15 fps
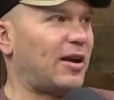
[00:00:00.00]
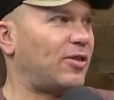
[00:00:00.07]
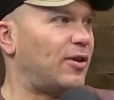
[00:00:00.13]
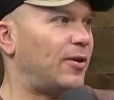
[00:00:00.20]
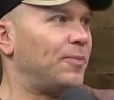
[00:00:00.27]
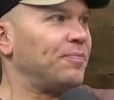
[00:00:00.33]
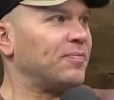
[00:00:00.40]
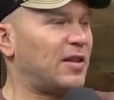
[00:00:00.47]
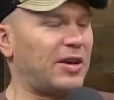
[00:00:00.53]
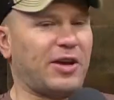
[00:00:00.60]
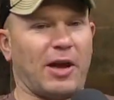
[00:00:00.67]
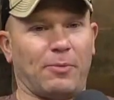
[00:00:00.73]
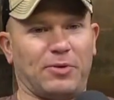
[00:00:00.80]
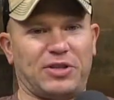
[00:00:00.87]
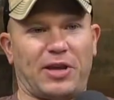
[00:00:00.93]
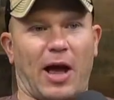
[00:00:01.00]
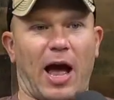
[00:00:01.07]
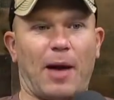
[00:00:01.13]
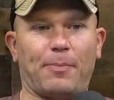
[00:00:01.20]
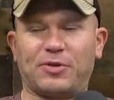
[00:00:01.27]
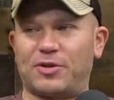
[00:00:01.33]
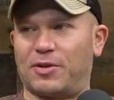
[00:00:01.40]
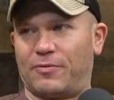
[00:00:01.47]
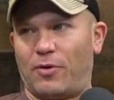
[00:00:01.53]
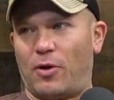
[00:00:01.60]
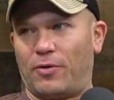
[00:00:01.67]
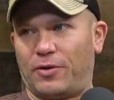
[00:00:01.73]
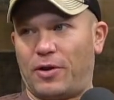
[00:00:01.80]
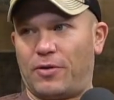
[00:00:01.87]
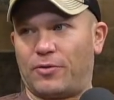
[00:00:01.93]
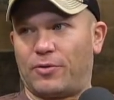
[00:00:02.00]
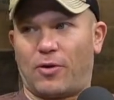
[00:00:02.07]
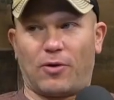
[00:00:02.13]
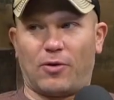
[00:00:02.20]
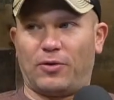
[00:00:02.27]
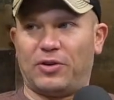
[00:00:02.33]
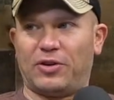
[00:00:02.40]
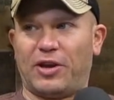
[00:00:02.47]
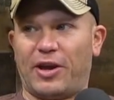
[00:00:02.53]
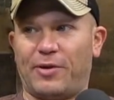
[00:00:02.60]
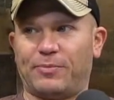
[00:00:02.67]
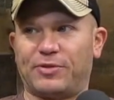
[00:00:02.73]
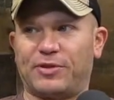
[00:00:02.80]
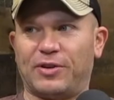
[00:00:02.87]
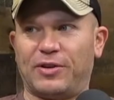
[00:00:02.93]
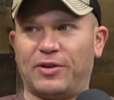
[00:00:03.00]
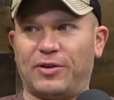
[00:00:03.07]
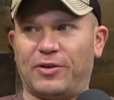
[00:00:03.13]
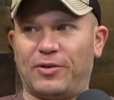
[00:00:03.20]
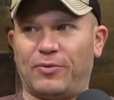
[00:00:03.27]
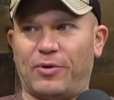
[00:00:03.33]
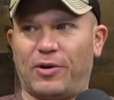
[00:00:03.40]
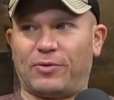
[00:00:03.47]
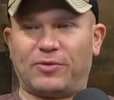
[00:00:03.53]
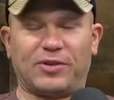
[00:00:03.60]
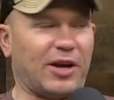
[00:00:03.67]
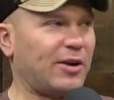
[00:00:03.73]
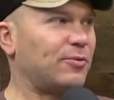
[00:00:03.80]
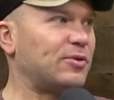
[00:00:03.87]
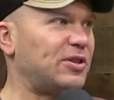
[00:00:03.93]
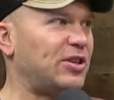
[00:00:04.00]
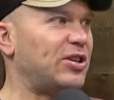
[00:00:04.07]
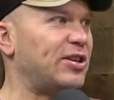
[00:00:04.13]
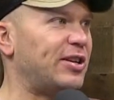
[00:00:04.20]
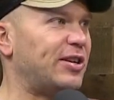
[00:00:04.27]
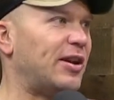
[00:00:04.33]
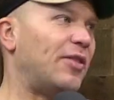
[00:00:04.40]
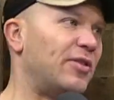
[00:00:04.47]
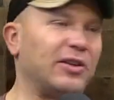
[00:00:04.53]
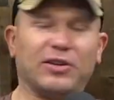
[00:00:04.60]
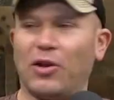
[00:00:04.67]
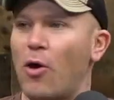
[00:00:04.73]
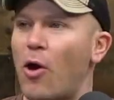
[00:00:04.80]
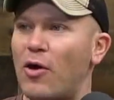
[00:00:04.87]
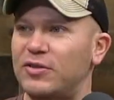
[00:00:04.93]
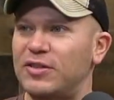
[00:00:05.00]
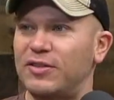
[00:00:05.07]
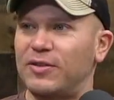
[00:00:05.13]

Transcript: that game was the opposite of all the other early games, where Tech was leading and then lost.